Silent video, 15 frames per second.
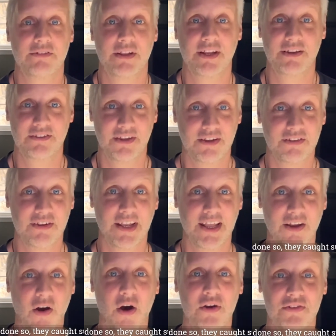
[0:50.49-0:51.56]
and it says that they
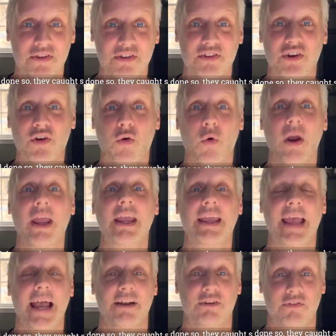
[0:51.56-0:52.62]
caught such a great
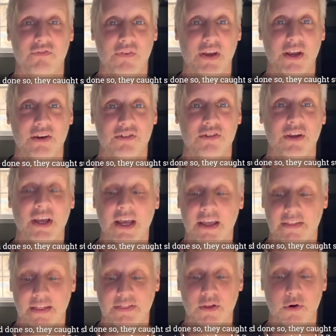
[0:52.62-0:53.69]
catch of fish
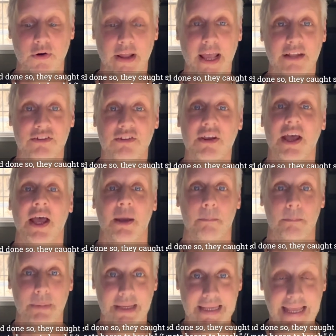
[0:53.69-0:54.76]
that their nets
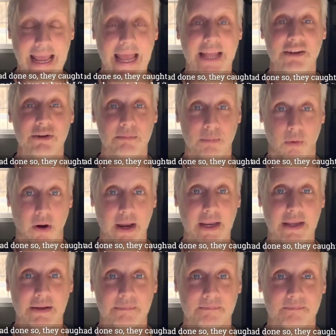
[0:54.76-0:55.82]
began to break,